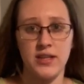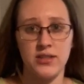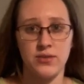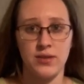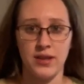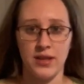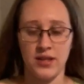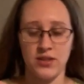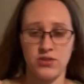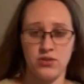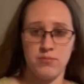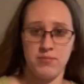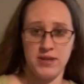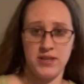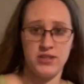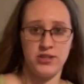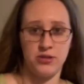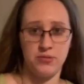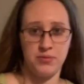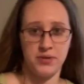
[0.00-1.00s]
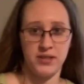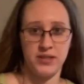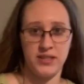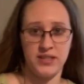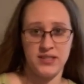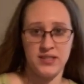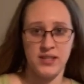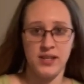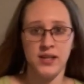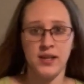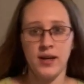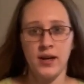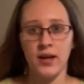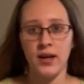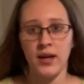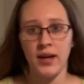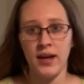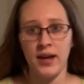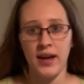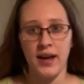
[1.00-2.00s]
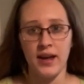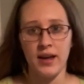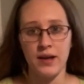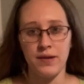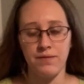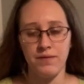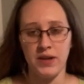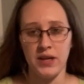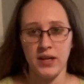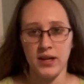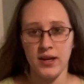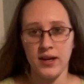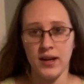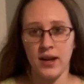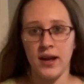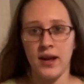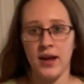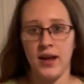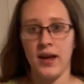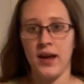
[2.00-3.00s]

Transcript: so I think this will be super easy and convenient.